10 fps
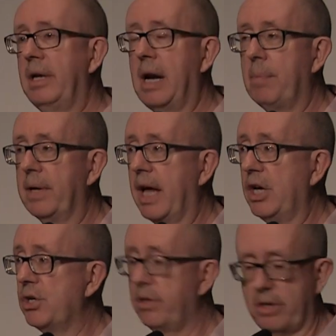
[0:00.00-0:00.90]
in an
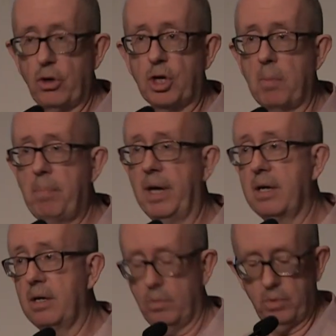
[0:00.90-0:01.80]
application, the document
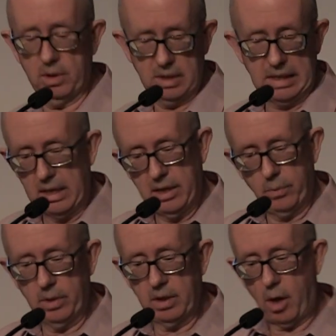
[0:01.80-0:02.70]
picker will
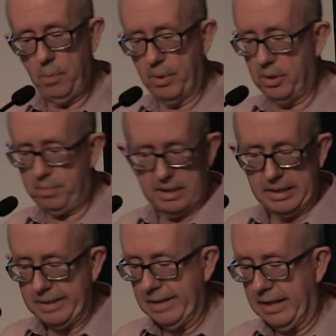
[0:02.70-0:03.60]
open up.
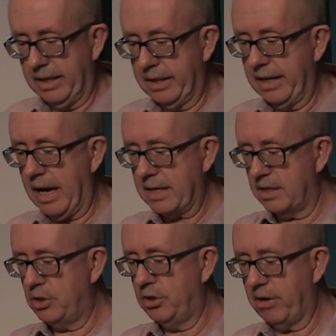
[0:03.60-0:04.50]
You can get
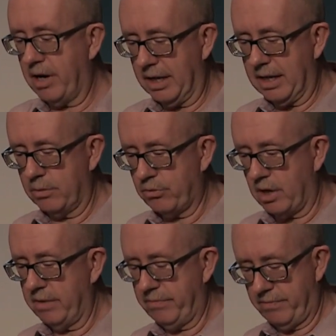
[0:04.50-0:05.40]
access to your iCloud
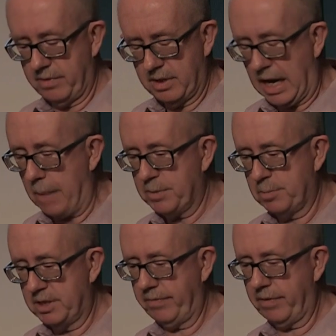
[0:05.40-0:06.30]
Drive
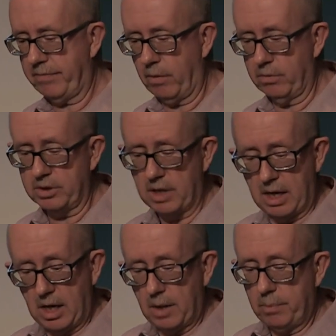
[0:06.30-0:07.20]
app-specific folders,
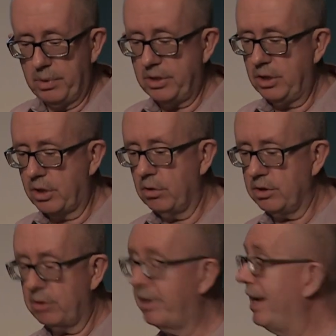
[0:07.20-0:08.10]
but you can
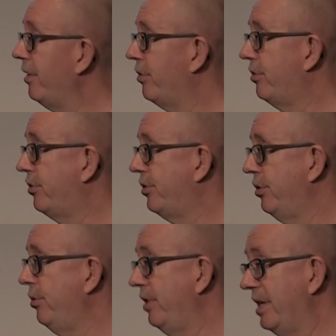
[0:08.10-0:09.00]
also get
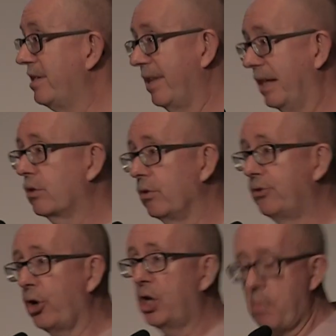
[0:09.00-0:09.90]
to these things
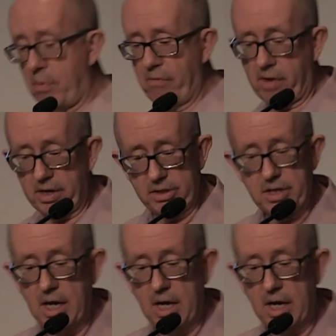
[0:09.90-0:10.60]
called document providers